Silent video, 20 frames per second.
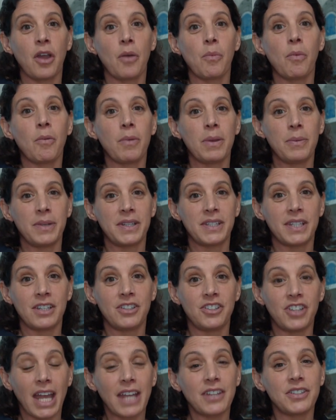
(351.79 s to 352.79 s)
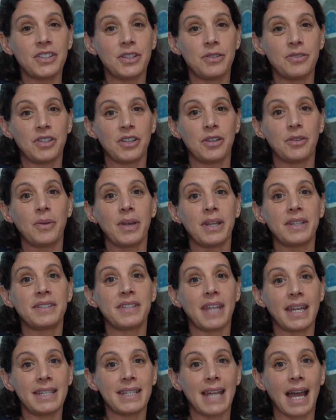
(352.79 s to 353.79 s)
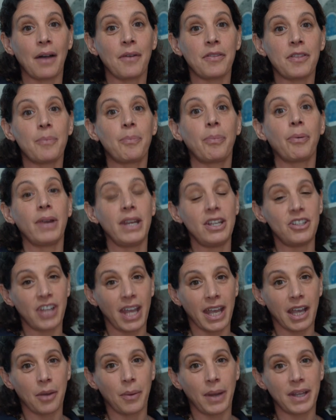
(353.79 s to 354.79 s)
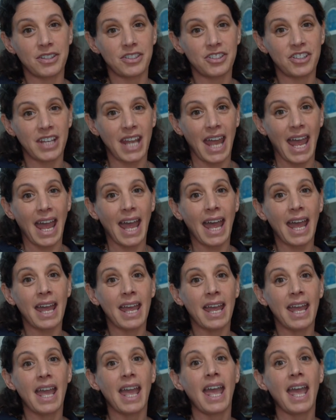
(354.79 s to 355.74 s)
what we would suggest you do is send out the pre-check questionnaire,